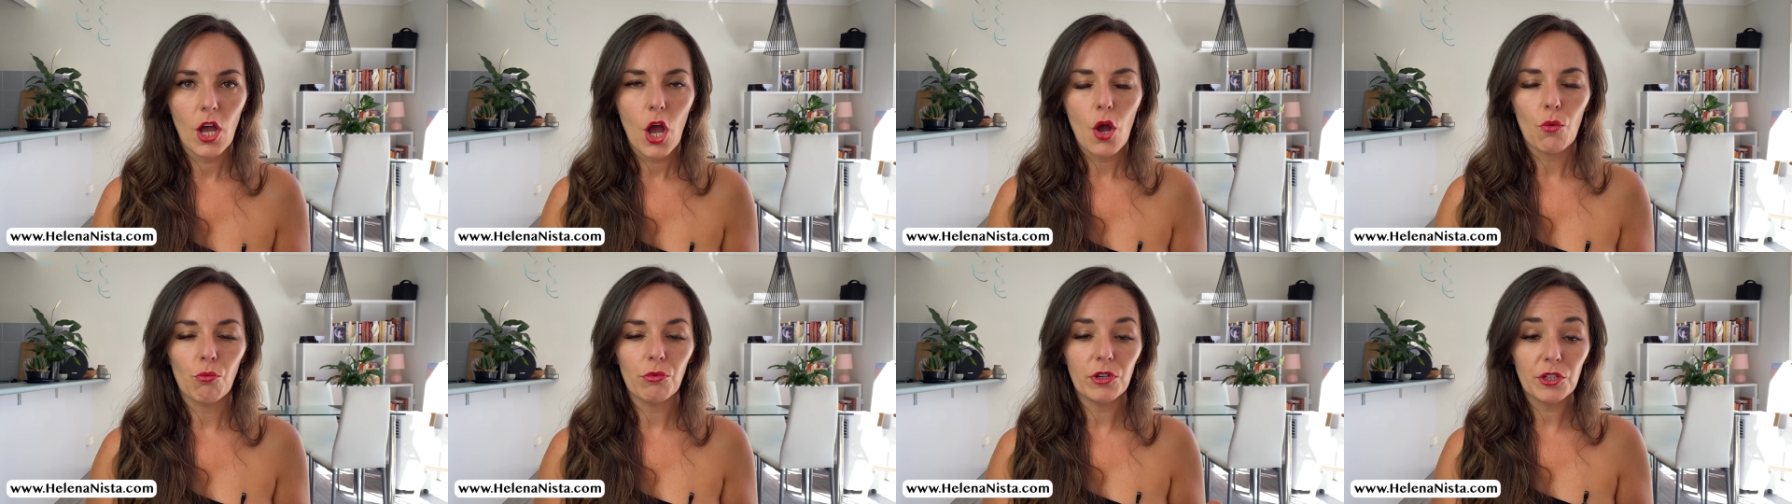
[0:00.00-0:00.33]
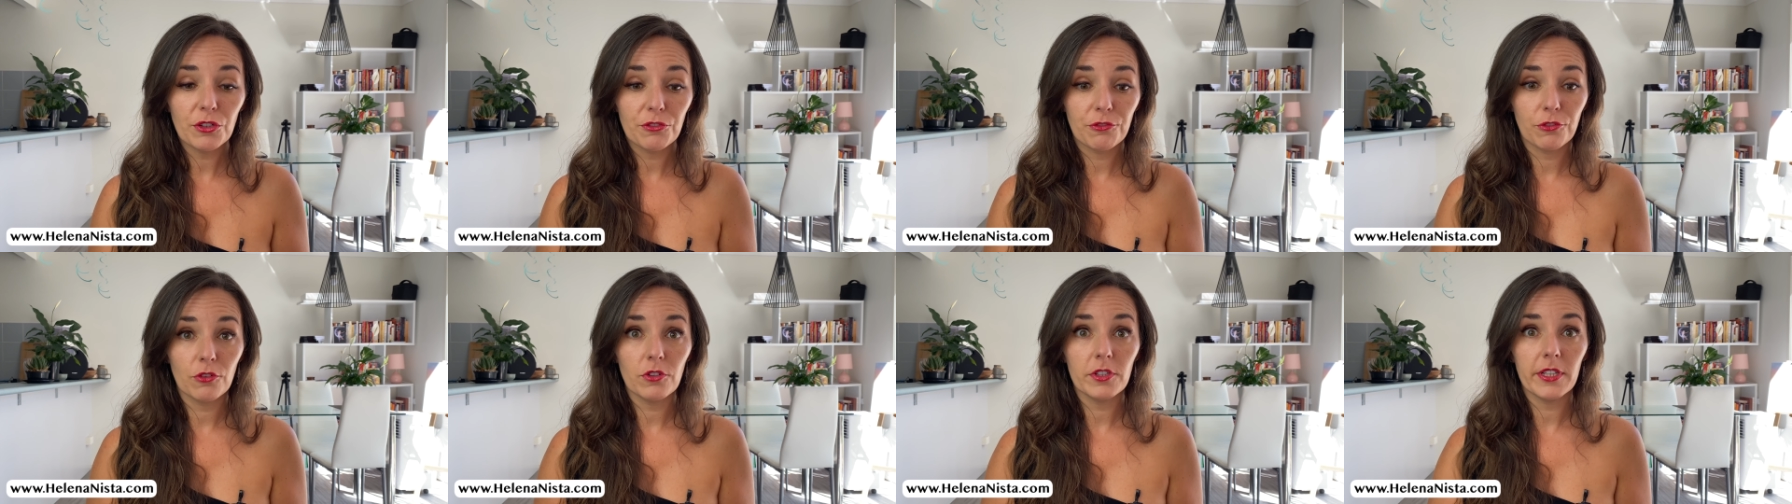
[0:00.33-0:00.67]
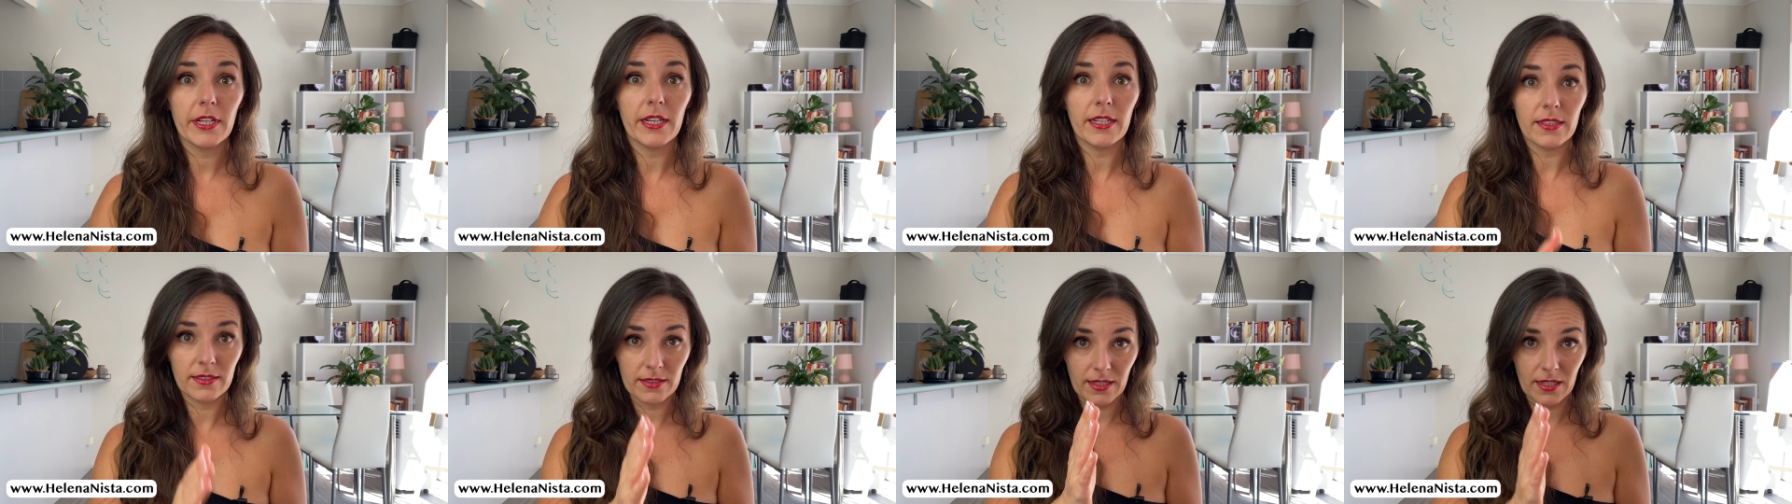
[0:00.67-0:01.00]
We're fully
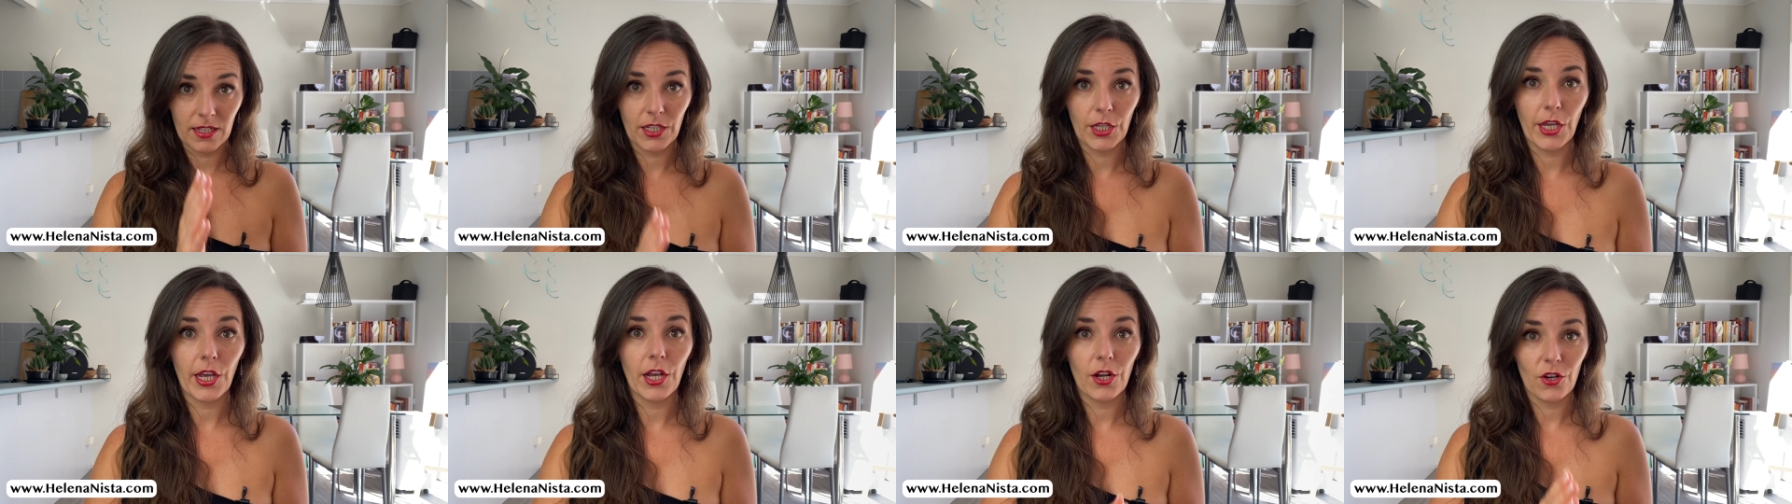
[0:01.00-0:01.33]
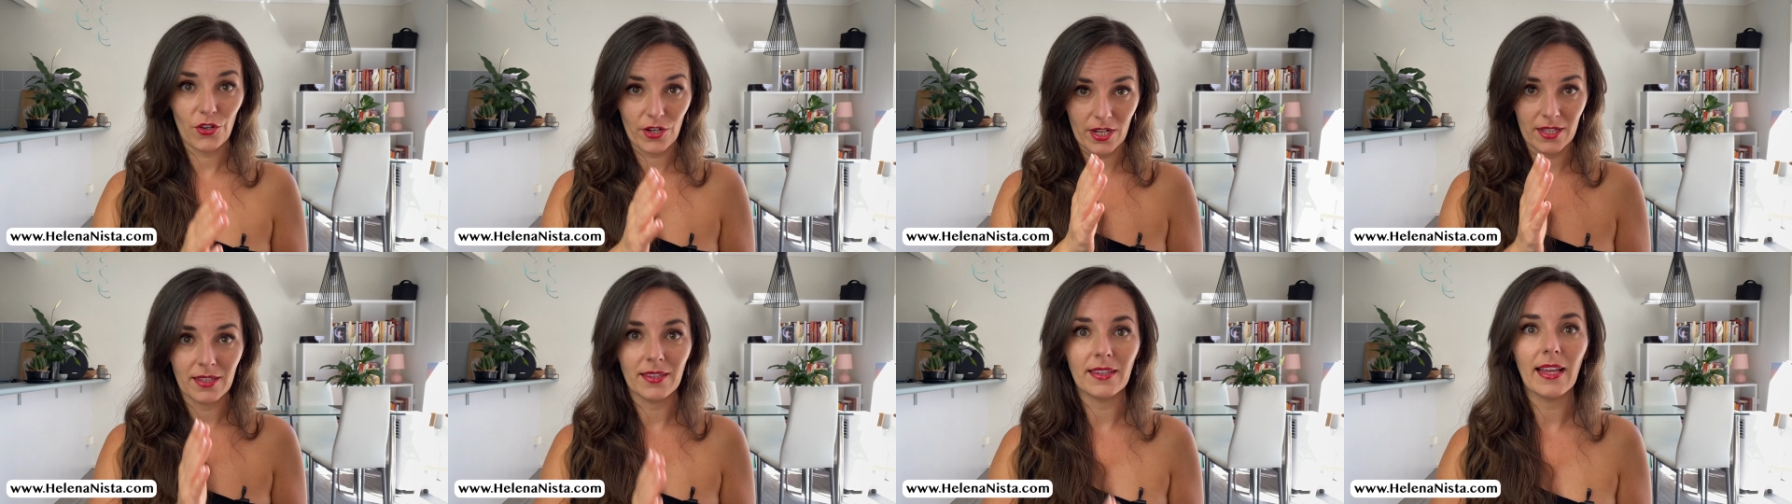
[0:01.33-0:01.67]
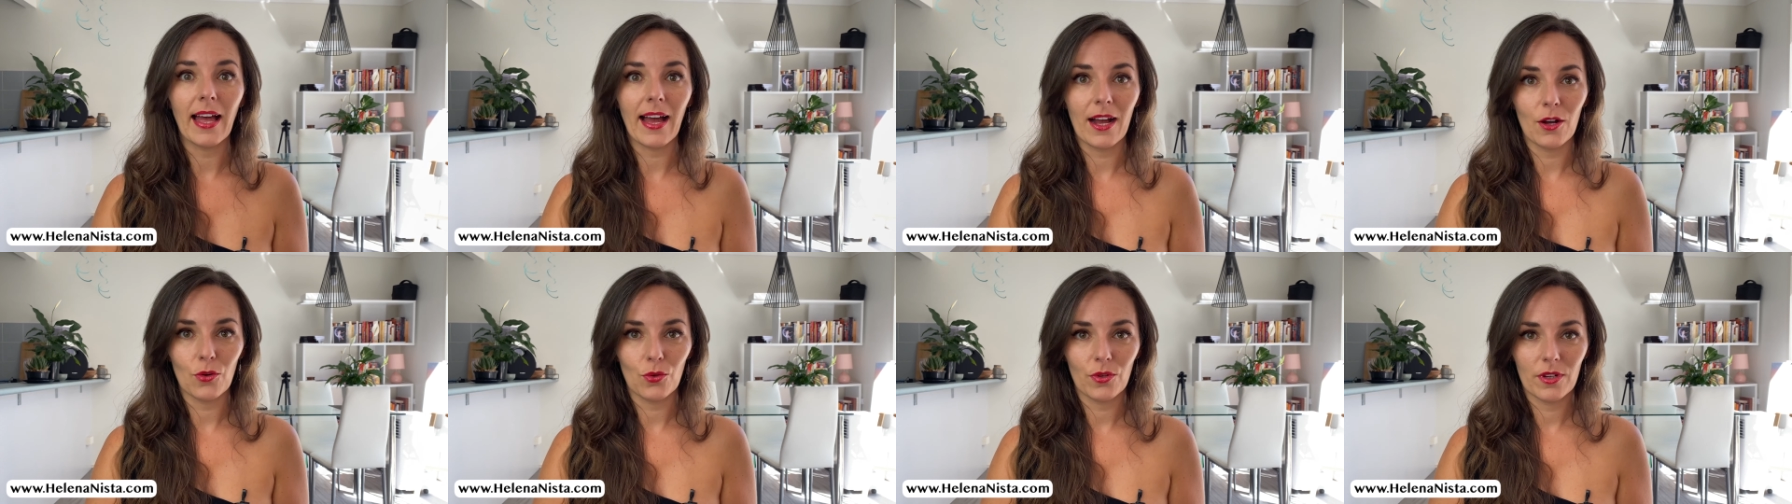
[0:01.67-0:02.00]
in the here and
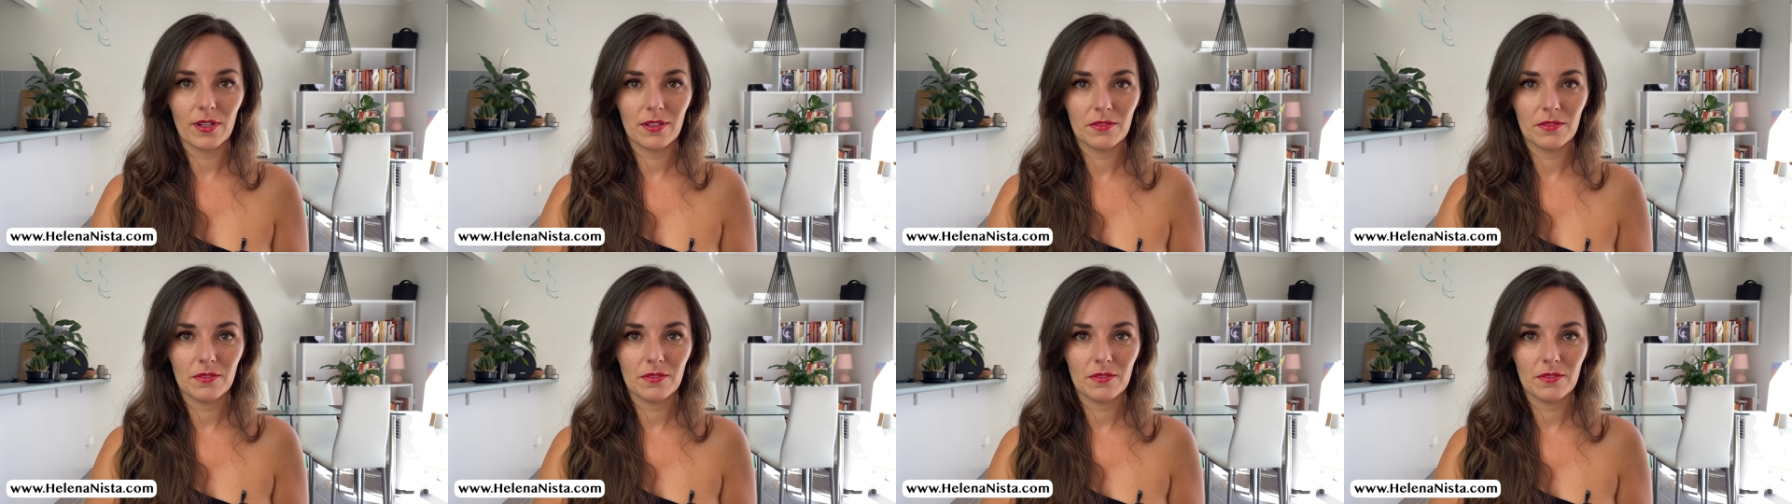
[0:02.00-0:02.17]
now